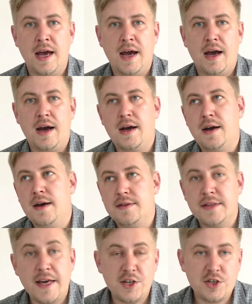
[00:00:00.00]

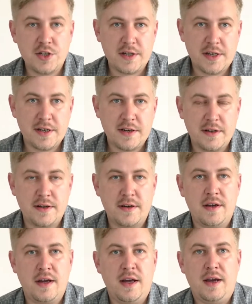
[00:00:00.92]
Naturally,
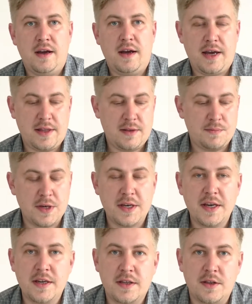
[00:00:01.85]
at the beginning